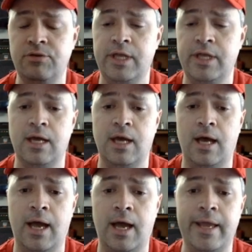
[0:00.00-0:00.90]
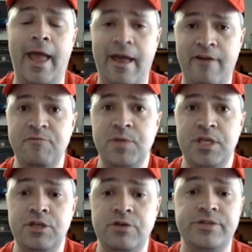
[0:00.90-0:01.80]
that I have been
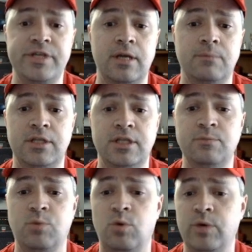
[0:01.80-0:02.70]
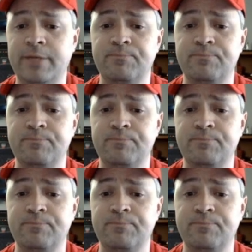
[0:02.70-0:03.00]
using up to this point.